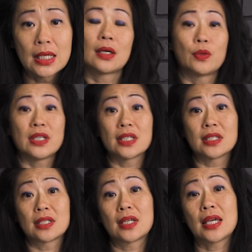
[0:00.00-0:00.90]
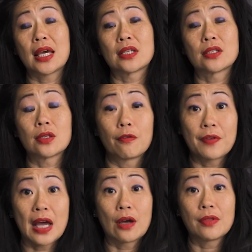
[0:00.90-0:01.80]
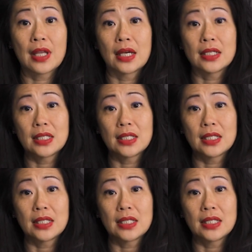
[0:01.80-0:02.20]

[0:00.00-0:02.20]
A recent study has found that